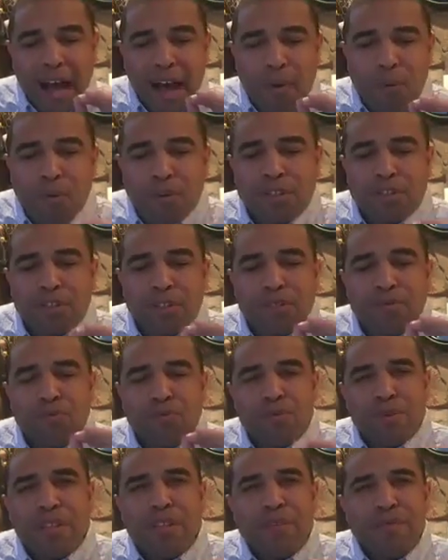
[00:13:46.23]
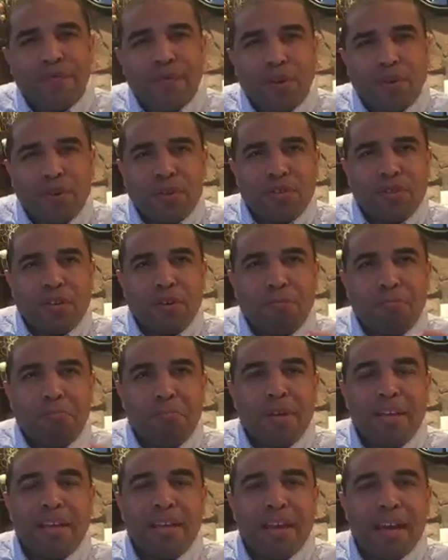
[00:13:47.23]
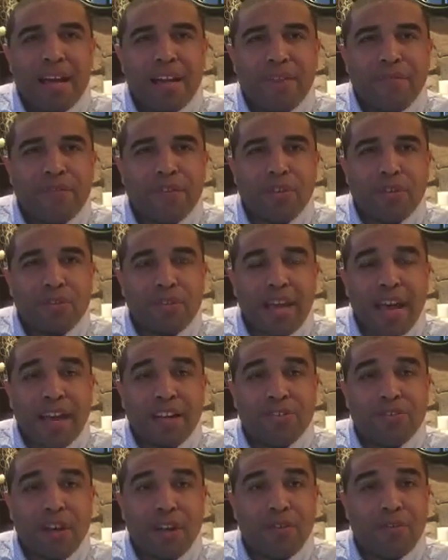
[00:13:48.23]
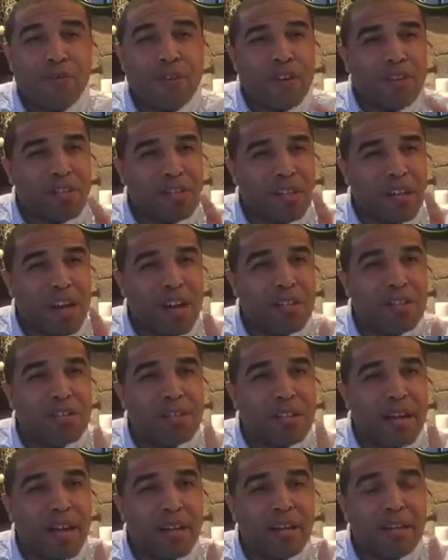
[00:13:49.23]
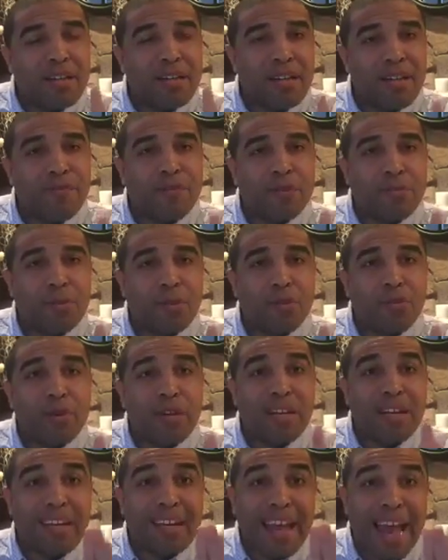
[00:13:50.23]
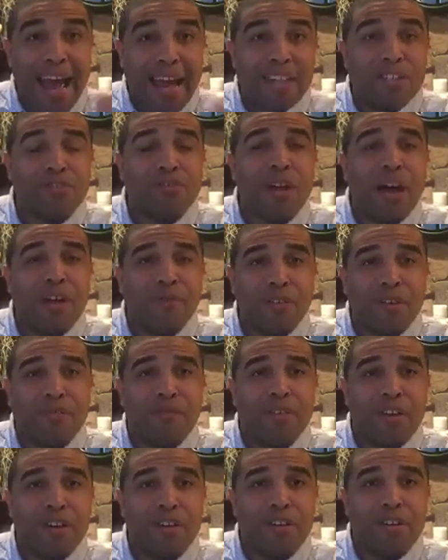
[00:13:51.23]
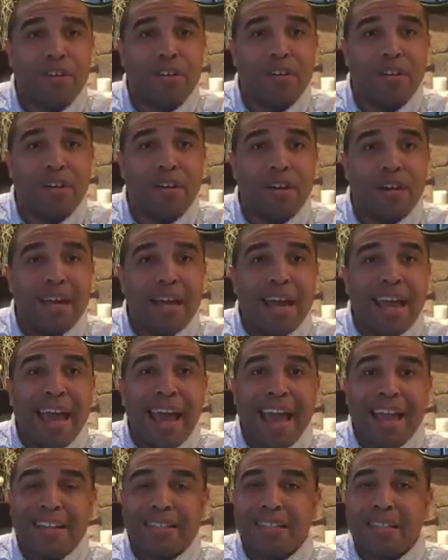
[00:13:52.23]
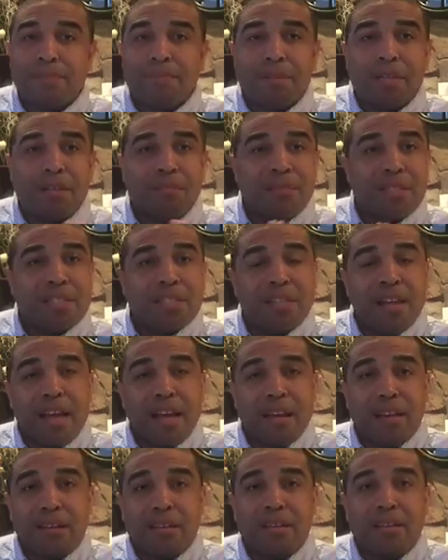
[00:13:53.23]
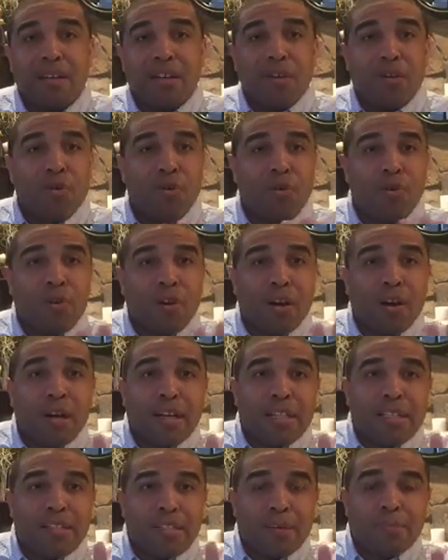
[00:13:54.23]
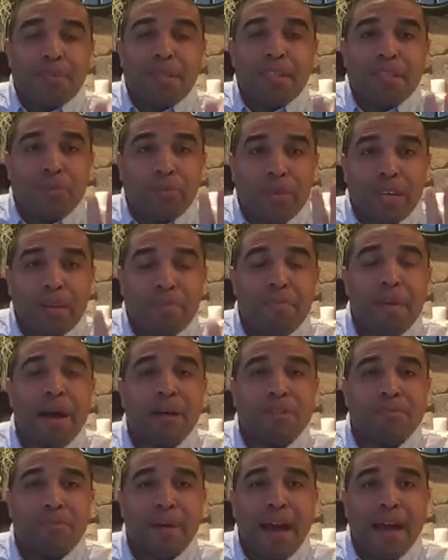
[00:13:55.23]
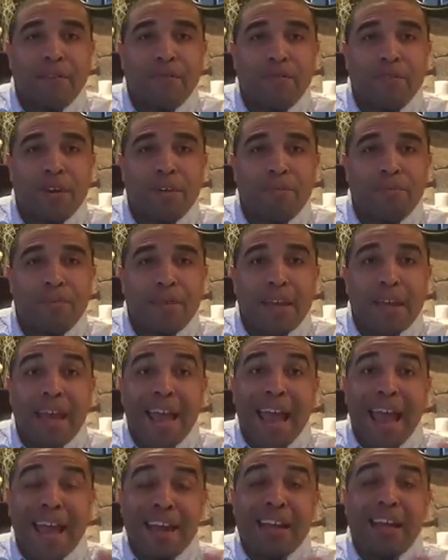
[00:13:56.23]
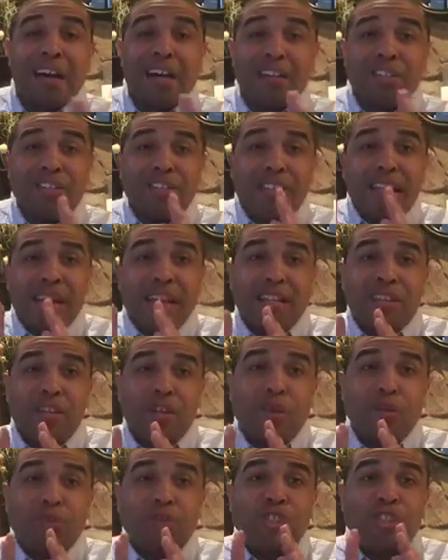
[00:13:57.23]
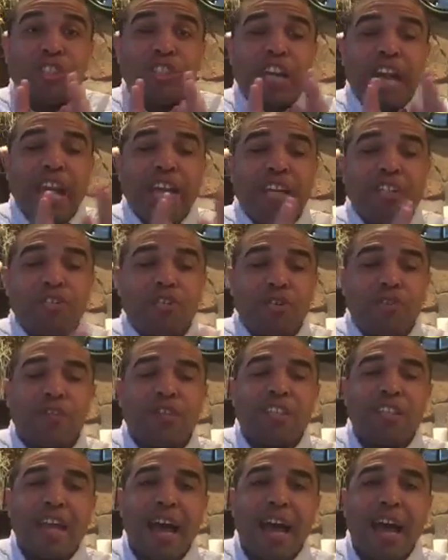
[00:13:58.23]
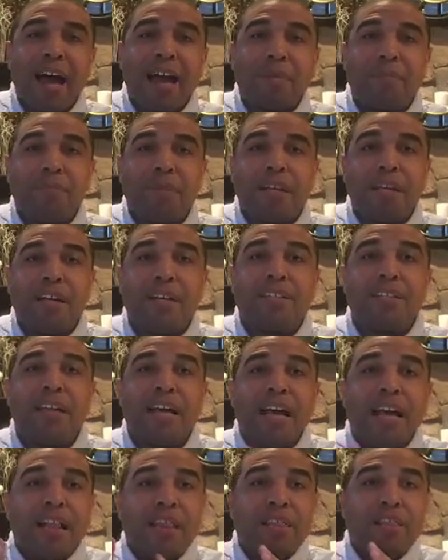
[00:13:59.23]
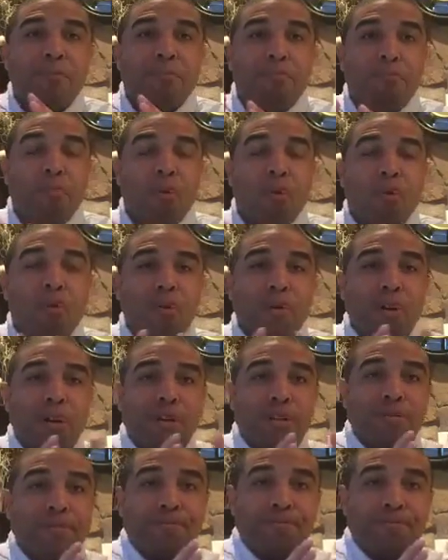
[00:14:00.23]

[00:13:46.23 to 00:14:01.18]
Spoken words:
I want you to really focus on mitigating for those catastrophic failures and understanding the difference between a catastrophic failure and simply a mistake or something that we can bounce back from. And understand that those change over time, because the more